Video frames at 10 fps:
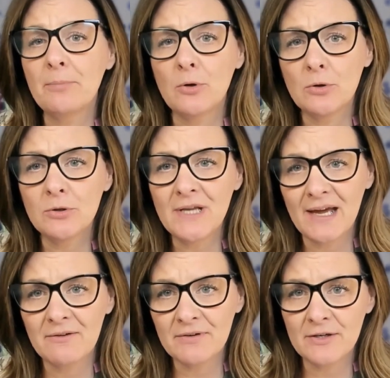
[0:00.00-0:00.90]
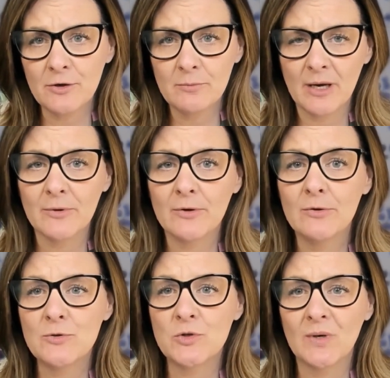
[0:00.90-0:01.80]
pulled every new member
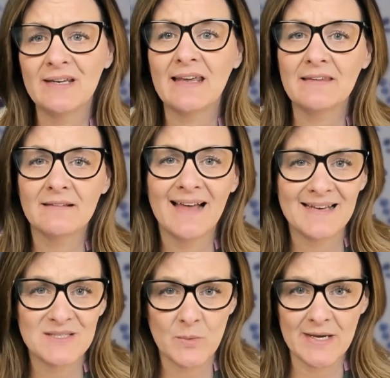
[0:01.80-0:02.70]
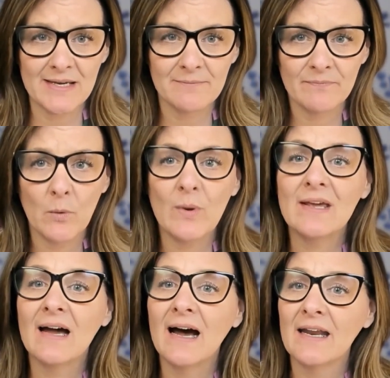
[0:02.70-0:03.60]
who joined in the last week. We
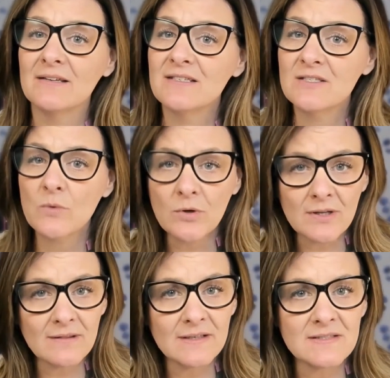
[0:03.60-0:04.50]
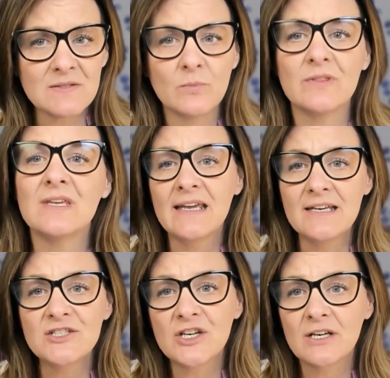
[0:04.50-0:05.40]
got a sorted list with each